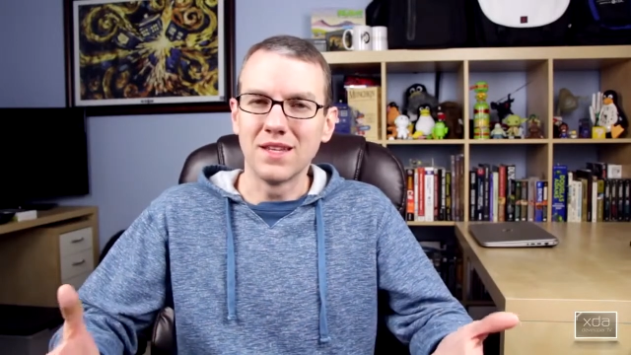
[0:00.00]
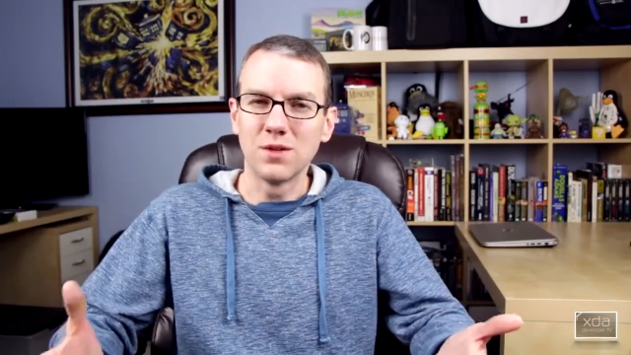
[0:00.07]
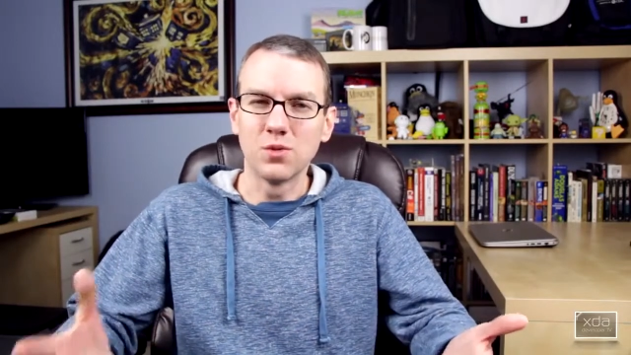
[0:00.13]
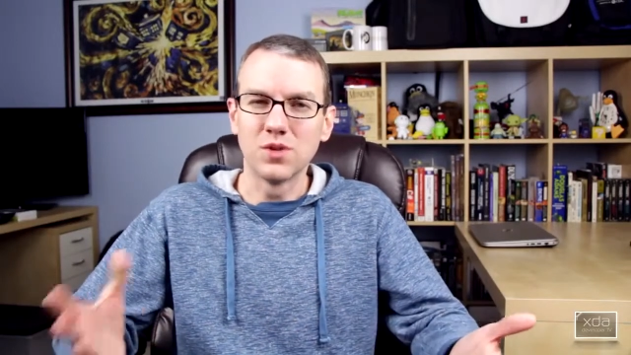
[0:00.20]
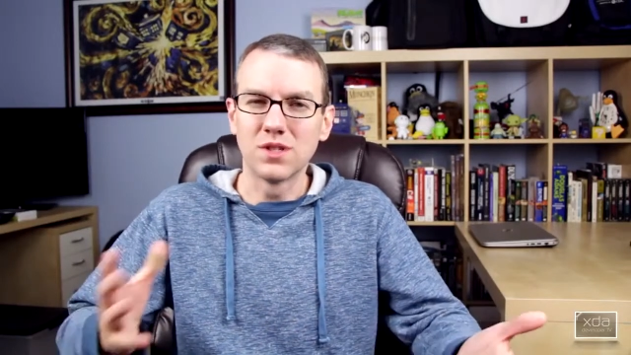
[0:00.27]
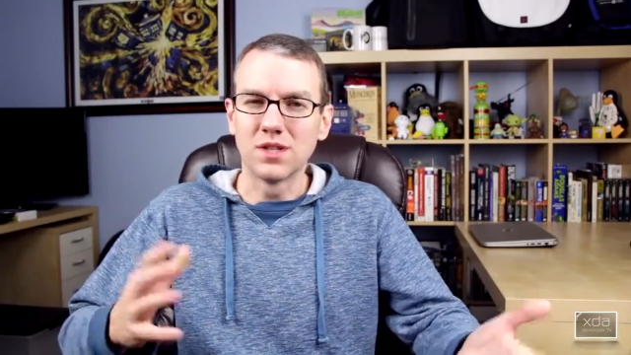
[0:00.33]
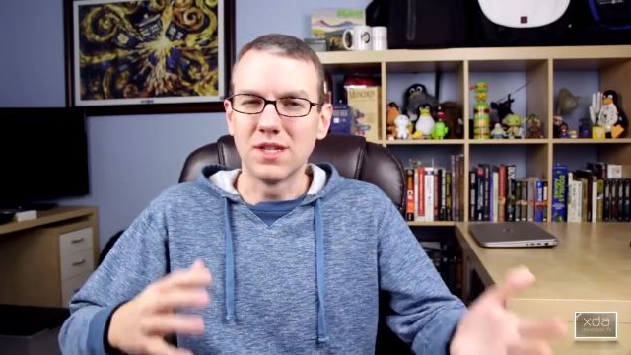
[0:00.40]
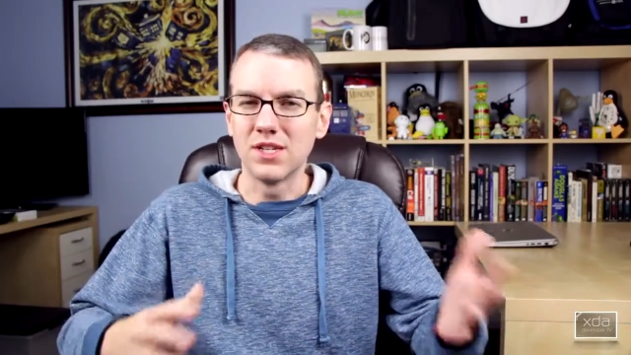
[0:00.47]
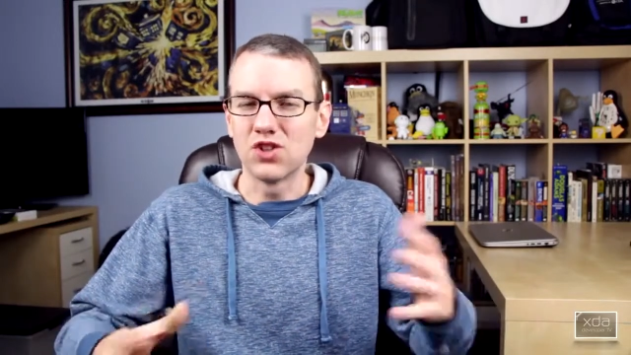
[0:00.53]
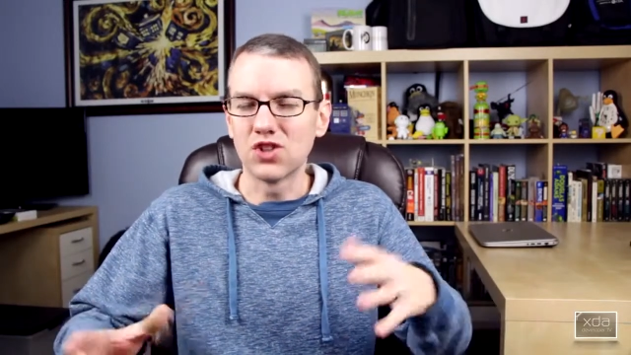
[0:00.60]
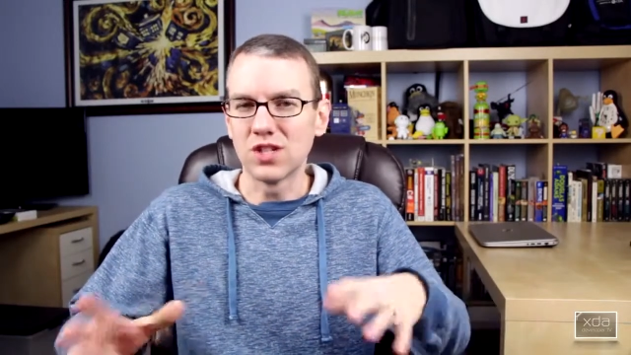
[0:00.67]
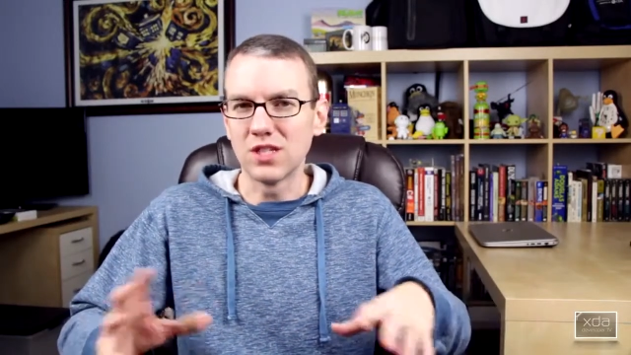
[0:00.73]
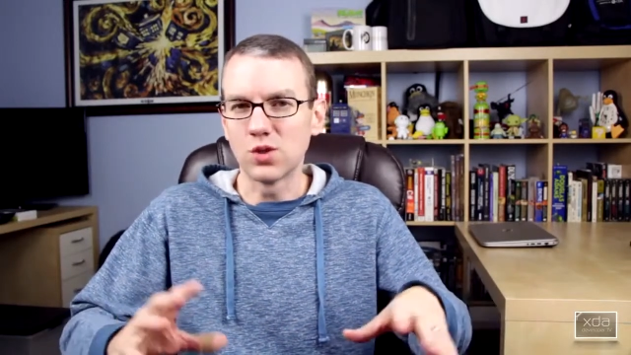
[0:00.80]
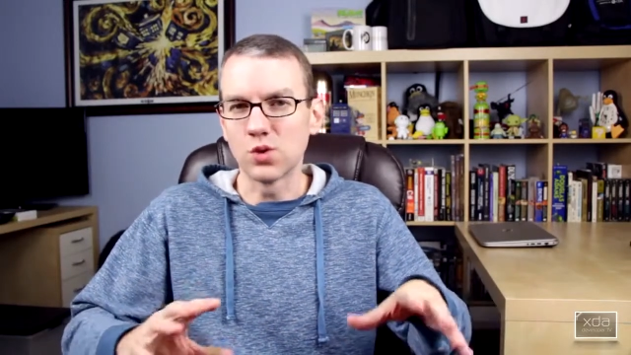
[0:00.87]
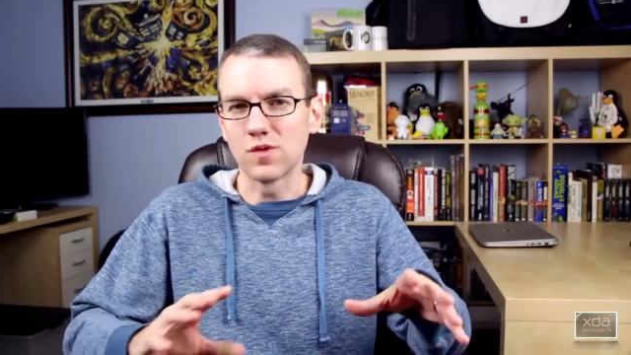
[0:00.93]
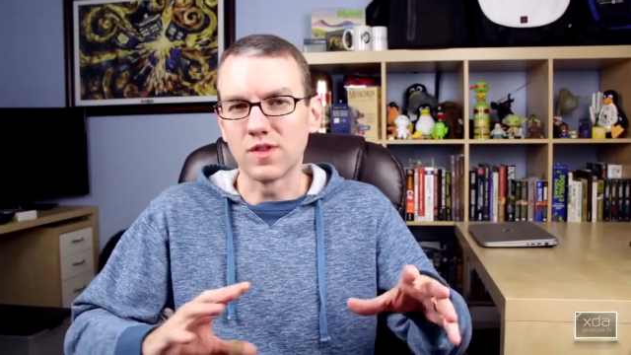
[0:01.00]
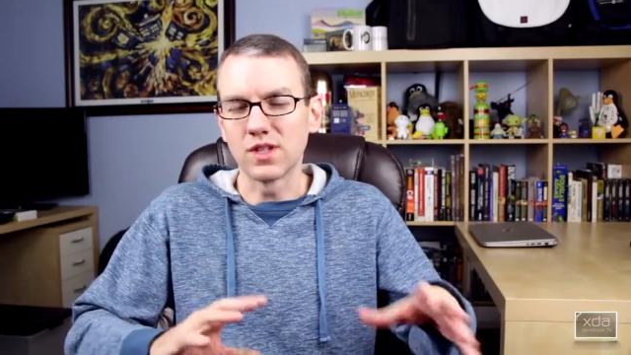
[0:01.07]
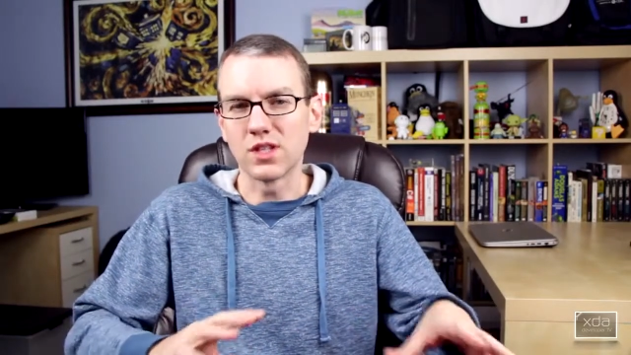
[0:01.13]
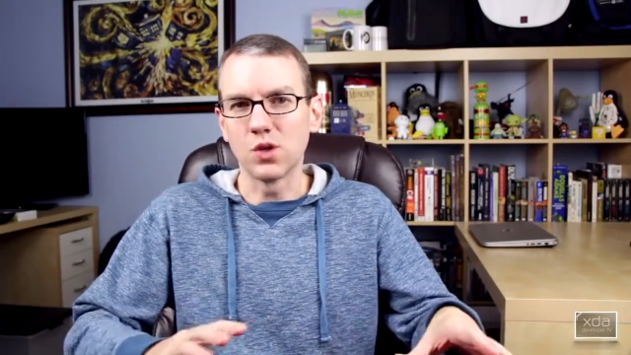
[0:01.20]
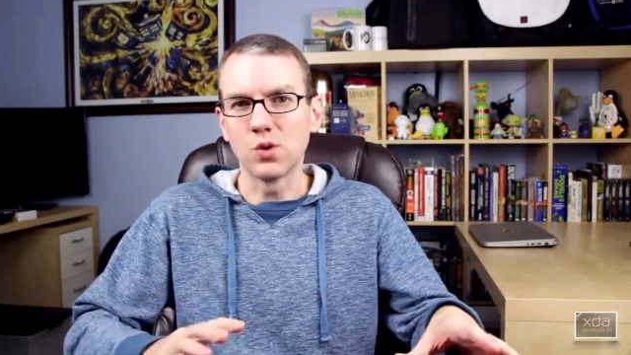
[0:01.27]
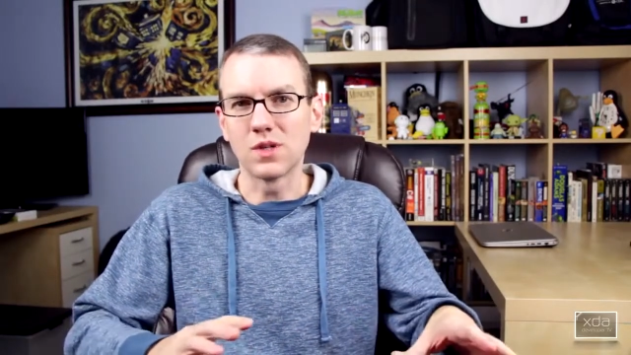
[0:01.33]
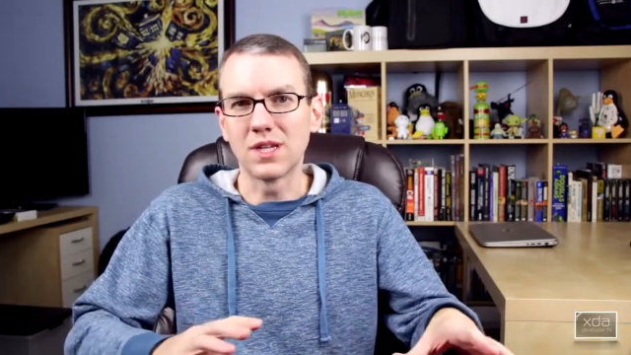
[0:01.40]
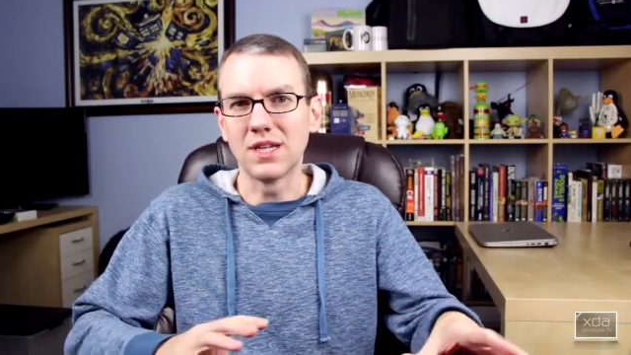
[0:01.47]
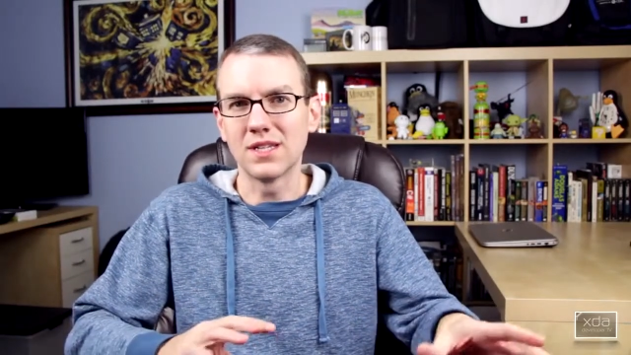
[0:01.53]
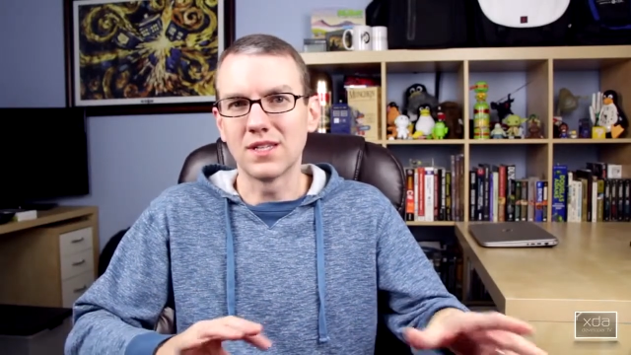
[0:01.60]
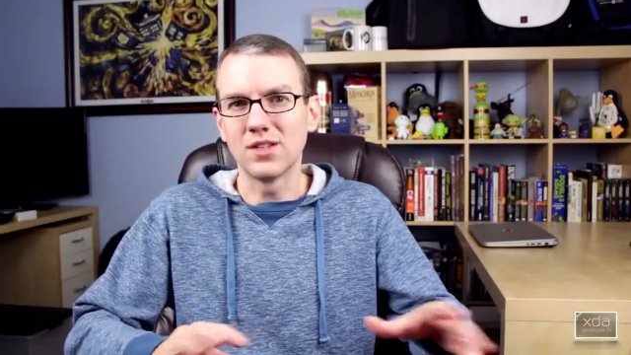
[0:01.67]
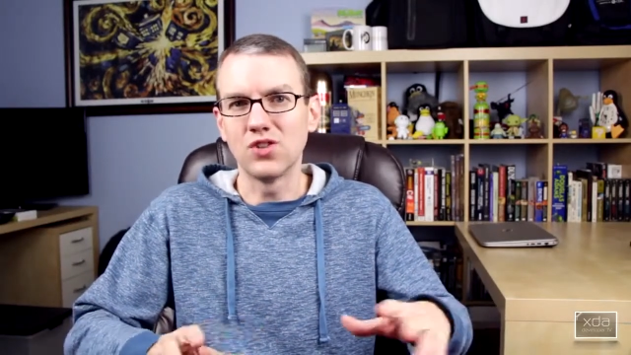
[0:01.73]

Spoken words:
It was initially sort of a soak test